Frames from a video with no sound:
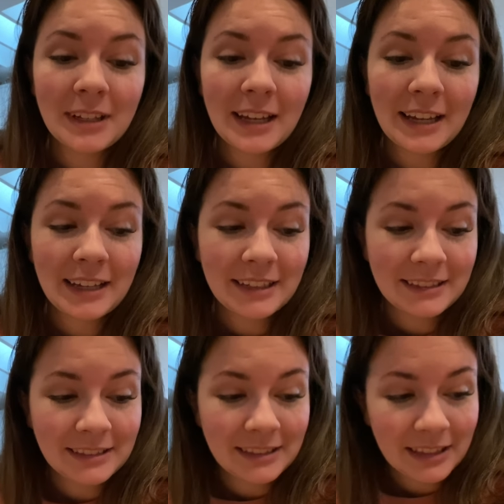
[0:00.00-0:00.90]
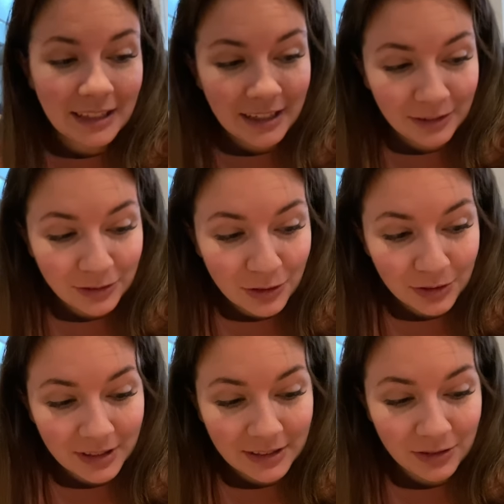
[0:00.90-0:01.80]
and I don't know,
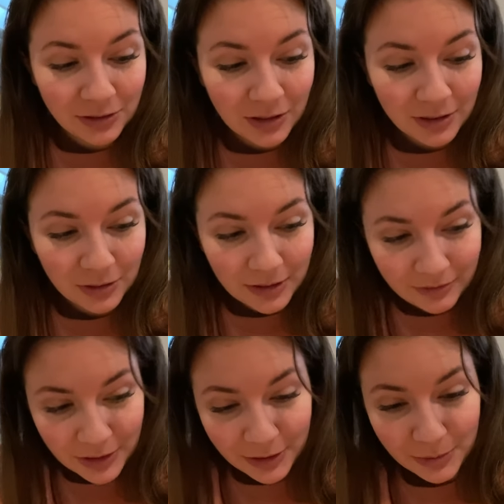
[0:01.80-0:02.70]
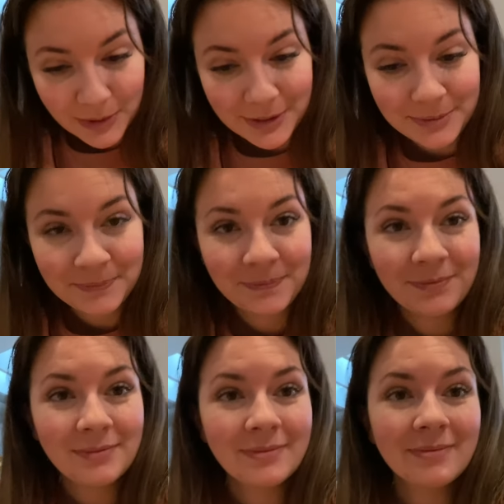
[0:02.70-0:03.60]
things are not going very well
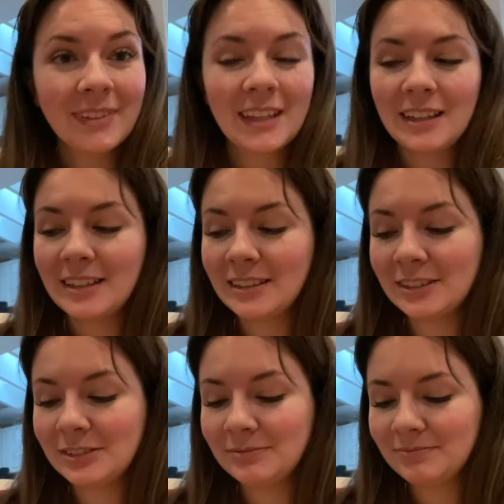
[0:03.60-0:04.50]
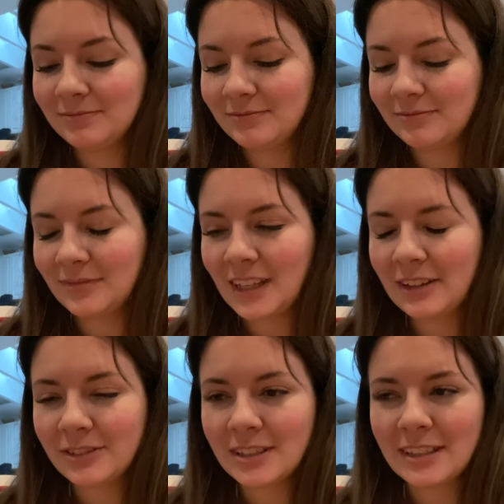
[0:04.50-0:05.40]
um, I
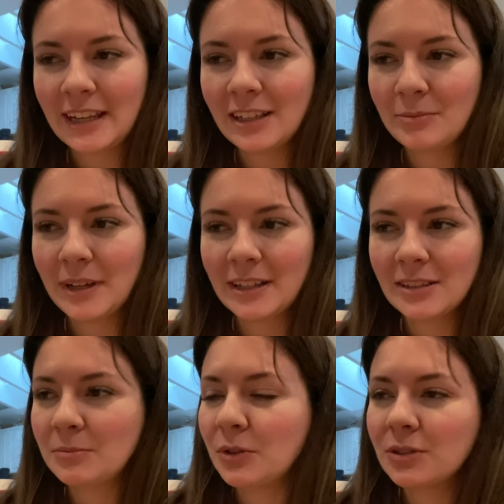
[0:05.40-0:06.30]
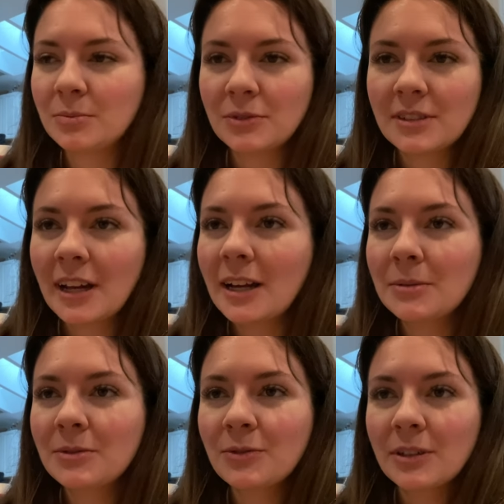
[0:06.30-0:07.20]
have to say commands multiple
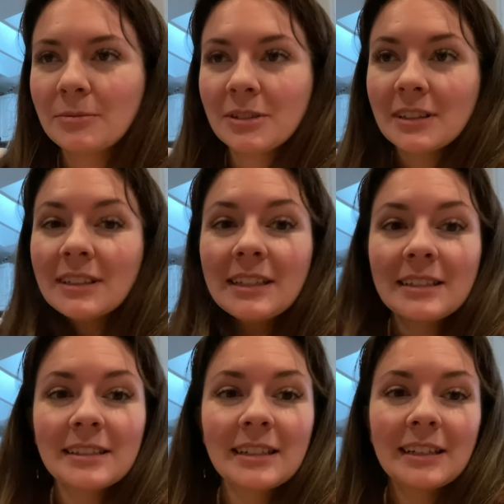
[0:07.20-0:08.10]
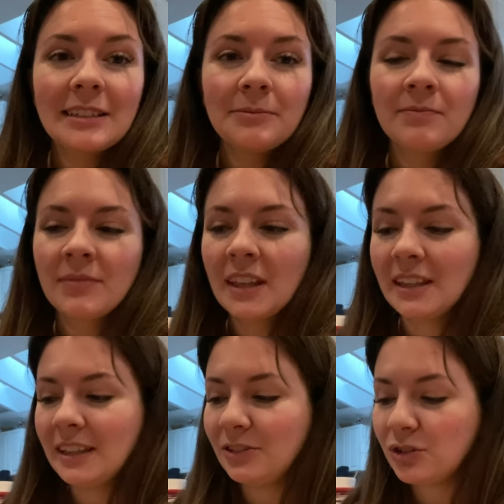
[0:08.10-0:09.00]
times for him to listen.
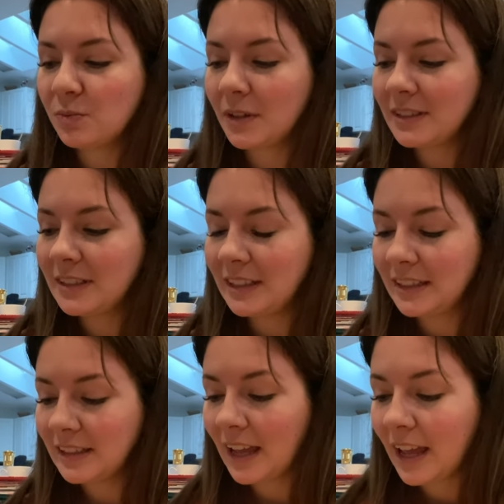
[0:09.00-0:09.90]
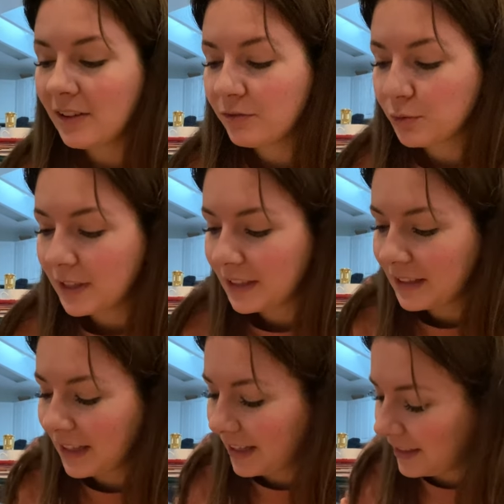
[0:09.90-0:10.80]
He just wants to eat
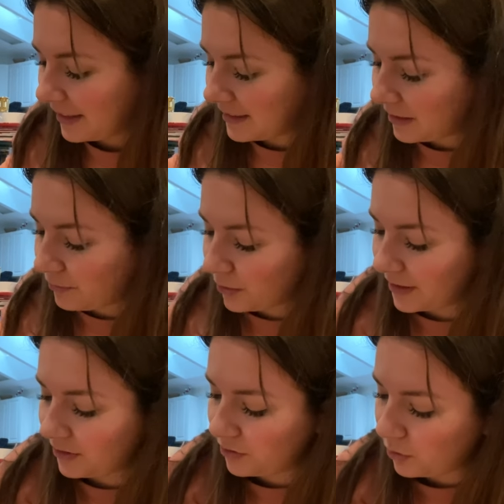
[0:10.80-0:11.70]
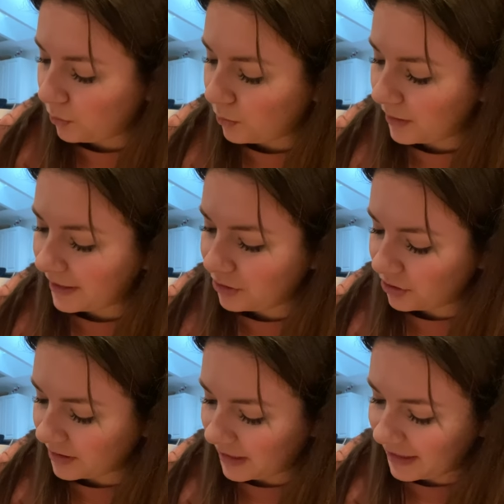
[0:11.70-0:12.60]
everything except for his toys,
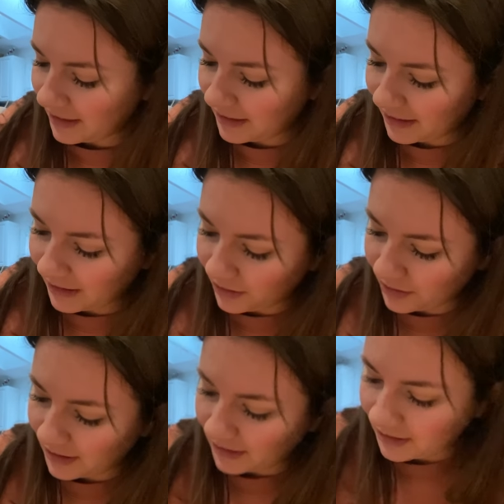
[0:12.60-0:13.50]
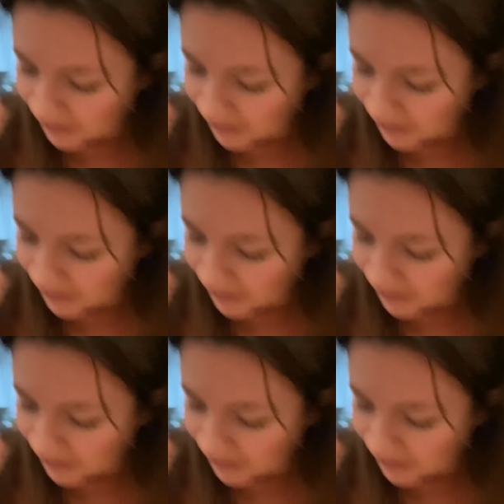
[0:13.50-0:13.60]
just anything else that...